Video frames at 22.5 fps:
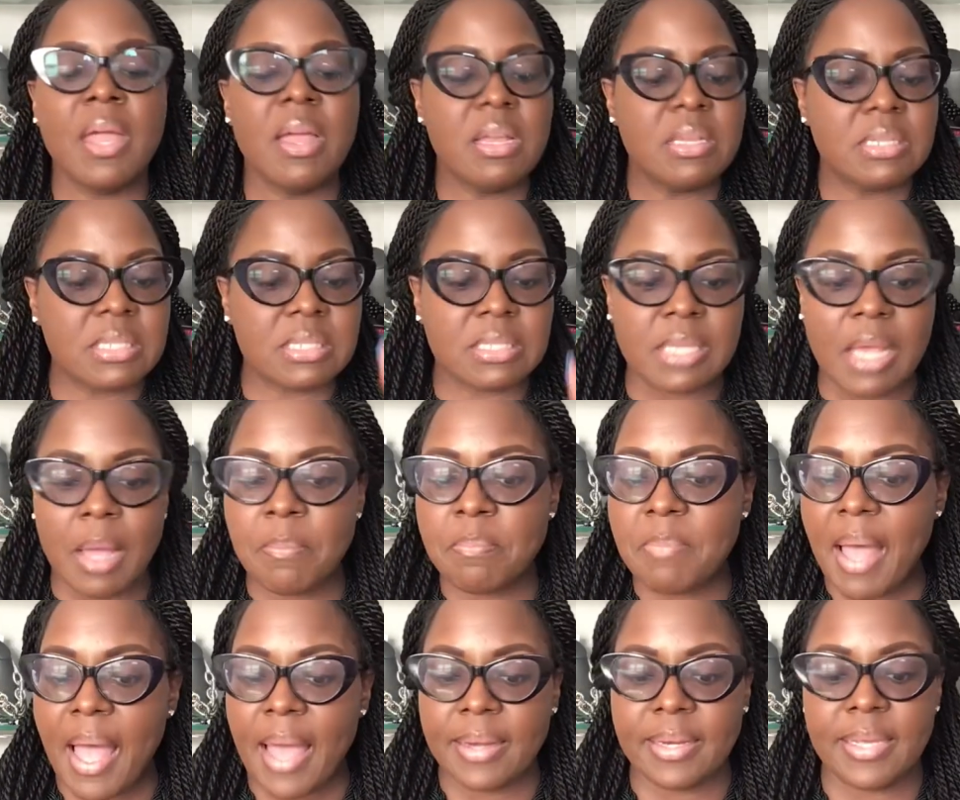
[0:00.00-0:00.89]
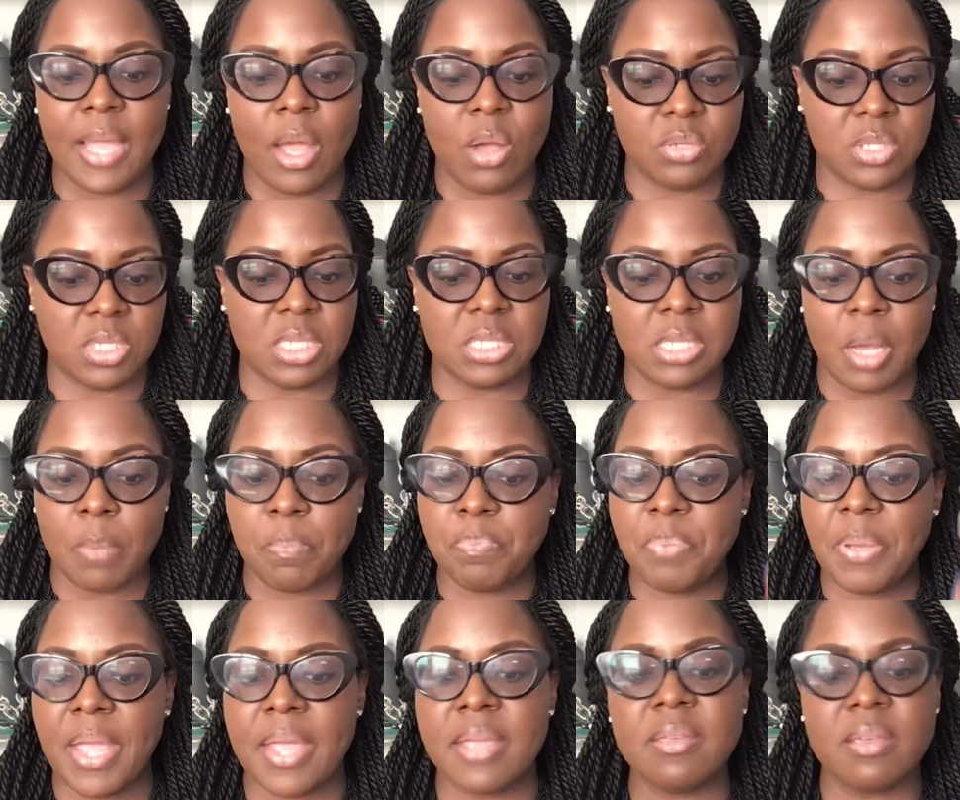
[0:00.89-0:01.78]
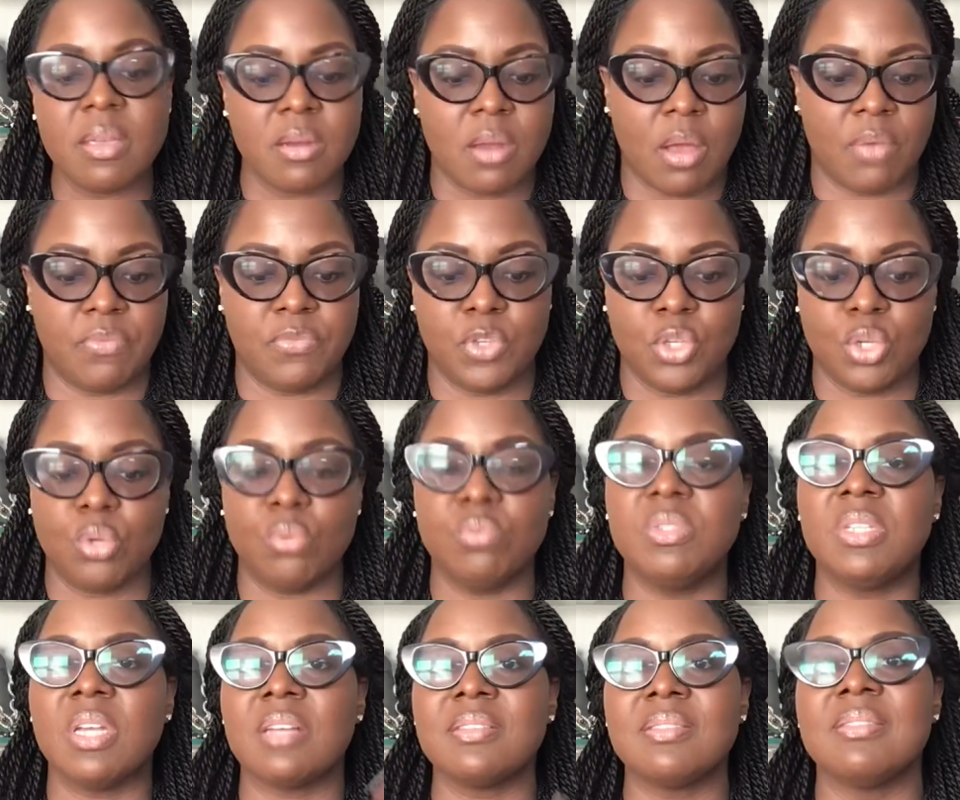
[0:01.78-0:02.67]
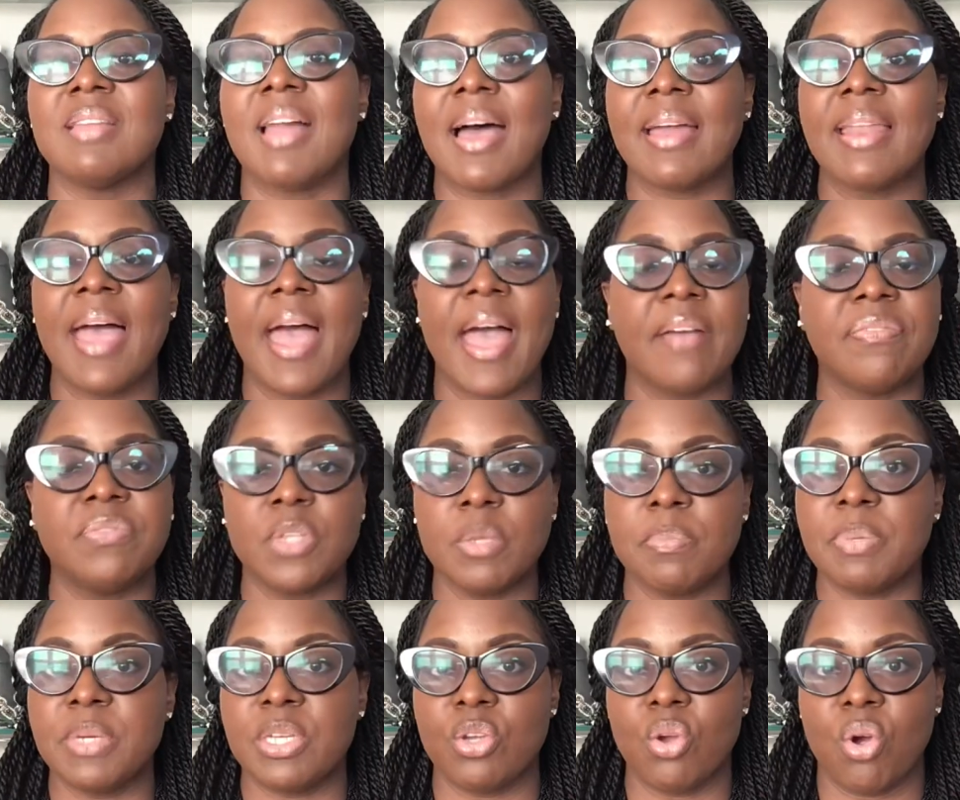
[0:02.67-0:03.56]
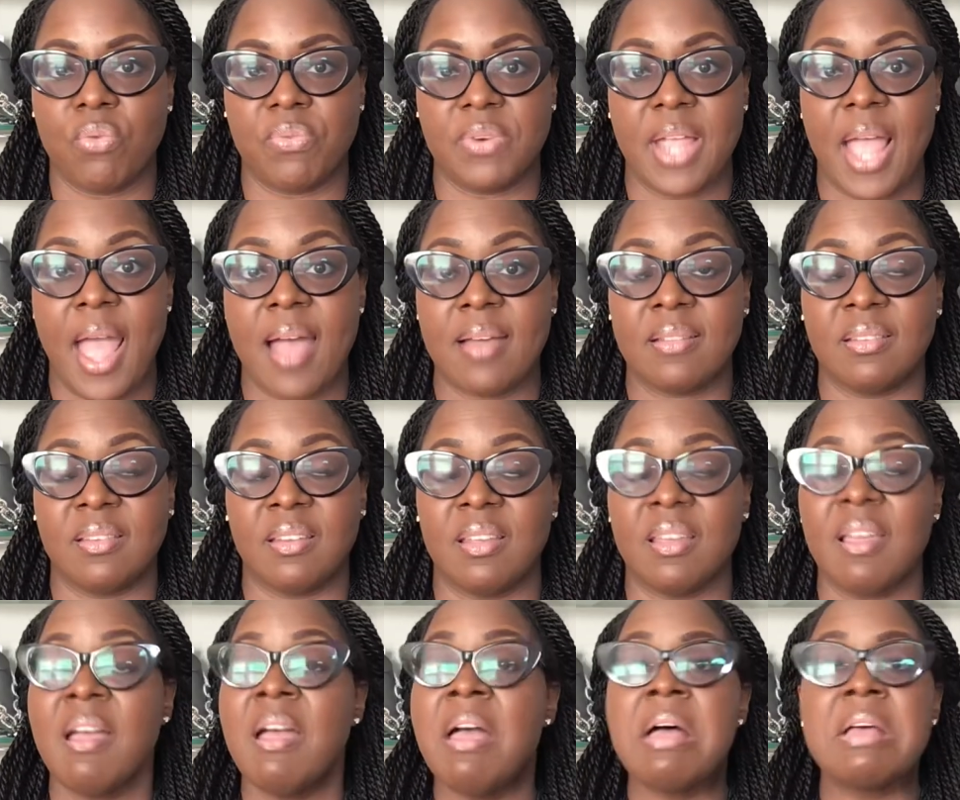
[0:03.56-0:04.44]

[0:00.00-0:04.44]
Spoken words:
Somebody else's opinion of you does not have to be your reality.